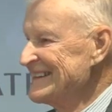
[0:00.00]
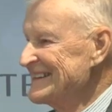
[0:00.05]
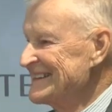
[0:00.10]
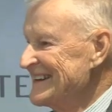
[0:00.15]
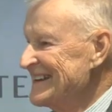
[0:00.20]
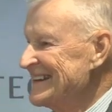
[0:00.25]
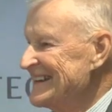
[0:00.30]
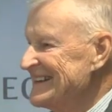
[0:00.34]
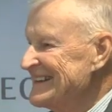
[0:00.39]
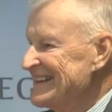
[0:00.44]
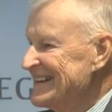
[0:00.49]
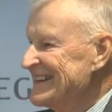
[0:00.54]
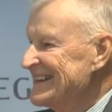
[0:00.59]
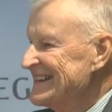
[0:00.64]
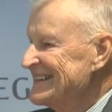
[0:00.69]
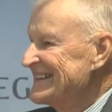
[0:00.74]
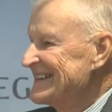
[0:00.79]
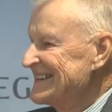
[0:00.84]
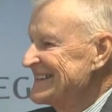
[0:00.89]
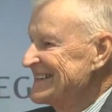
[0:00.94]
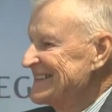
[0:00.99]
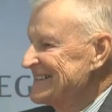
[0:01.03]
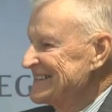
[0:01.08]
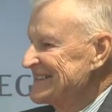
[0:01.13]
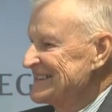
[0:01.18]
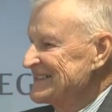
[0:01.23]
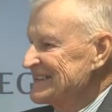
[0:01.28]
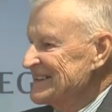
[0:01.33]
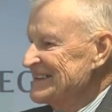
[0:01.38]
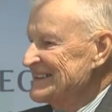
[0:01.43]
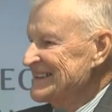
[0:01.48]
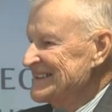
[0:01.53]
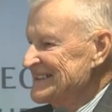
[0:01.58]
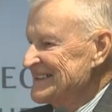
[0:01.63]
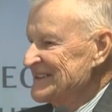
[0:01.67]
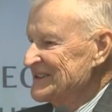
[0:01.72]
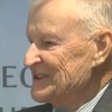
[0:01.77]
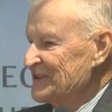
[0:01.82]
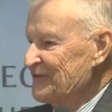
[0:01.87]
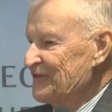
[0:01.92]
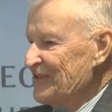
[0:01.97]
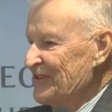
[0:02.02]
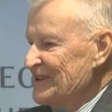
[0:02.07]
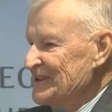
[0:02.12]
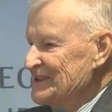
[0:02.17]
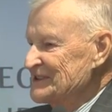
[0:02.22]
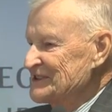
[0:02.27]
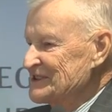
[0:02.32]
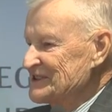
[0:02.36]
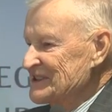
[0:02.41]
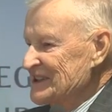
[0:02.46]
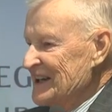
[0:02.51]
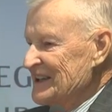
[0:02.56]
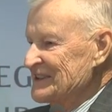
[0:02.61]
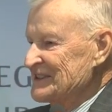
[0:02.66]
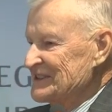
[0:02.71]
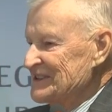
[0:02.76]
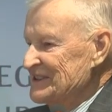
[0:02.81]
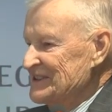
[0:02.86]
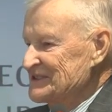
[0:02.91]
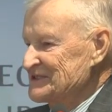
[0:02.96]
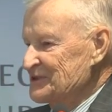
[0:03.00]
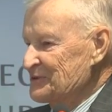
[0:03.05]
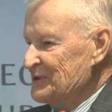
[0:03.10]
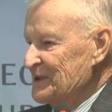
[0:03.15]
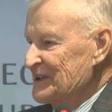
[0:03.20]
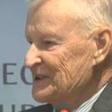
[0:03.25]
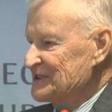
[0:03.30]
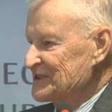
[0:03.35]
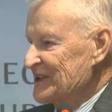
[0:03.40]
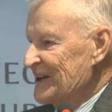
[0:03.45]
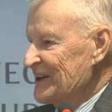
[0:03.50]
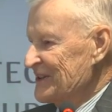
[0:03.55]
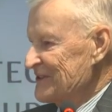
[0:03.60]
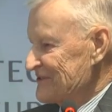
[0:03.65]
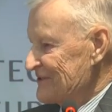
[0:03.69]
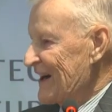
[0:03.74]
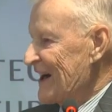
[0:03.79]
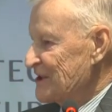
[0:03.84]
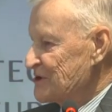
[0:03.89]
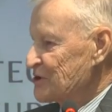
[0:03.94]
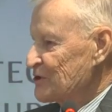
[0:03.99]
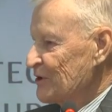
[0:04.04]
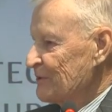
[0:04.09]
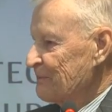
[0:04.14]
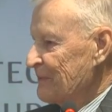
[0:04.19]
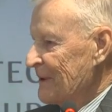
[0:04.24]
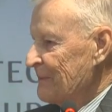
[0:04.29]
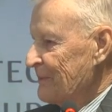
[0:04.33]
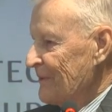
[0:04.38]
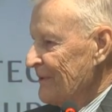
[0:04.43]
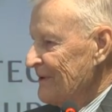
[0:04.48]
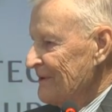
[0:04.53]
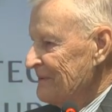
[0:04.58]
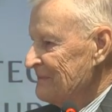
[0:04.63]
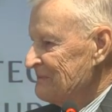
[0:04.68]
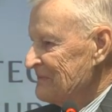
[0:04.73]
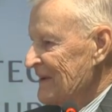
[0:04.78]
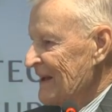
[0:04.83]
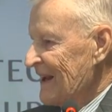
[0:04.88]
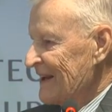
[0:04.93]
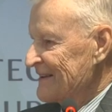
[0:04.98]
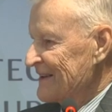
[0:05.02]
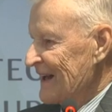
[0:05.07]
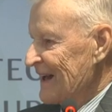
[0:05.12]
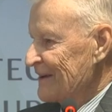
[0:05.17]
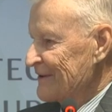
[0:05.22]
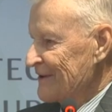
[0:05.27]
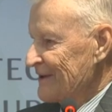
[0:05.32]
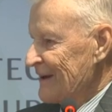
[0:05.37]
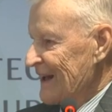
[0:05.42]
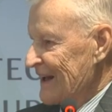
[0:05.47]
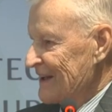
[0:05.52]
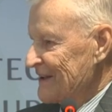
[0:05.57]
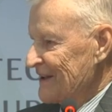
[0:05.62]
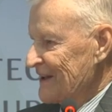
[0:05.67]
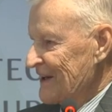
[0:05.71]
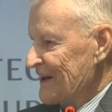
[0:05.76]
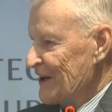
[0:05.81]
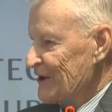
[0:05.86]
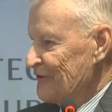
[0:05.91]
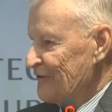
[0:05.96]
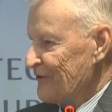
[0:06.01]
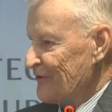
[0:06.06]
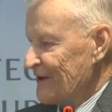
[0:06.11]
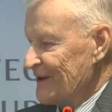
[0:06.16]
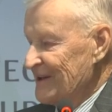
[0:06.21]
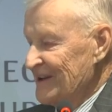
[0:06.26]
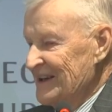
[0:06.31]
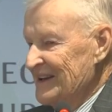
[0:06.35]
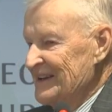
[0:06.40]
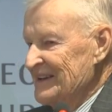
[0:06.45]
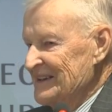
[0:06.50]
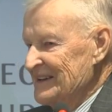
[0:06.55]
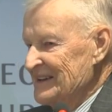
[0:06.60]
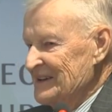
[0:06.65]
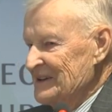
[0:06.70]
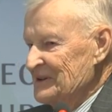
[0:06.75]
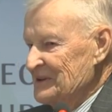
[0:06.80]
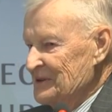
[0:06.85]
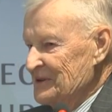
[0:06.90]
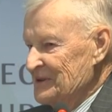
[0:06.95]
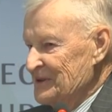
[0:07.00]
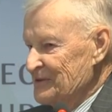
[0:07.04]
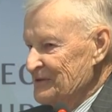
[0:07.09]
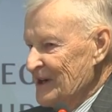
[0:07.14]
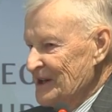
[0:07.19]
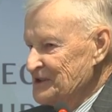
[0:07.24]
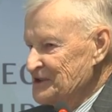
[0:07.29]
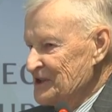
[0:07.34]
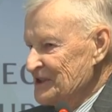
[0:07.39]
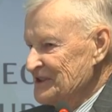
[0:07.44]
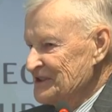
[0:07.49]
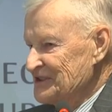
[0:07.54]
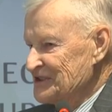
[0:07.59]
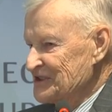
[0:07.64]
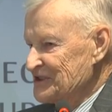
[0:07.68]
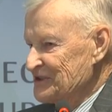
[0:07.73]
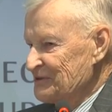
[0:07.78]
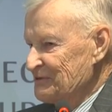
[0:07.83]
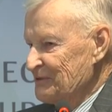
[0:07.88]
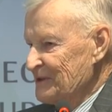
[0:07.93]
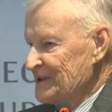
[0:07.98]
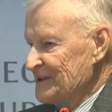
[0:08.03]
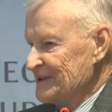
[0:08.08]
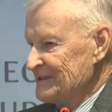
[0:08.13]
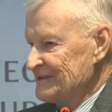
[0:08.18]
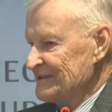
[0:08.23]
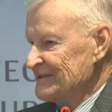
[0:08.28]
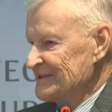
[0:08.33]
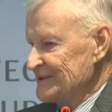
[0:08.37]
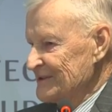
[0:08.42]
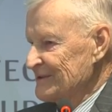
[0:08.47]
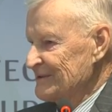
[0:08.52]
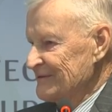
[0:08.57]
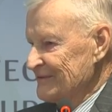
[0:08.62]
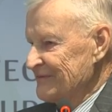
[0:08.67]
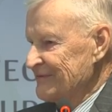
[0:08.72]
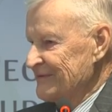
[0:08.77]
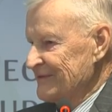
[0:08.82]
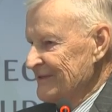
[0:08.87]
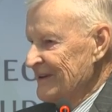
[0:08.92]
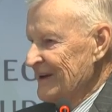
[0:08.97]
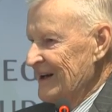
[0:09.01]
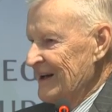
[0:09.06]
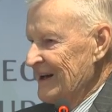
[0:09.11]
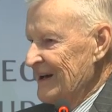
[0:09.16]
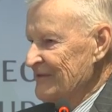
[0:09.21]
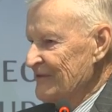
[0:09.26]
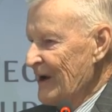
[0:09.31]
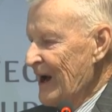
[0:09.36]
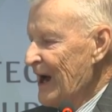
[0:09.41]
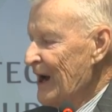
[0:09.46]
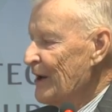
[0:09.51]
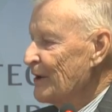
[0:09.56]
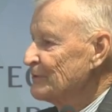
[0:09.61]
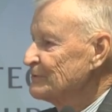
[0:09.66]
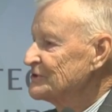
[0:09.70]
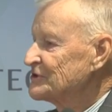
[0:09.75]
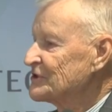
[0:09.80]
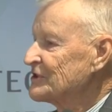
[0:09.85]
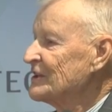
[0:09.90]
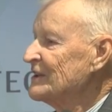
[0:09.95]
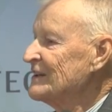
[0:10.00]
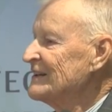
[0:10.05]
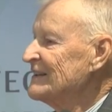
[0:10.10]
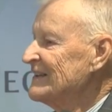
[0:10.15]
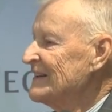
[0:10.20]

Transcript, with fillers: the Finns and the Swedes are rational people and calculating carefully. Uh, the Russians, when sort of aroused,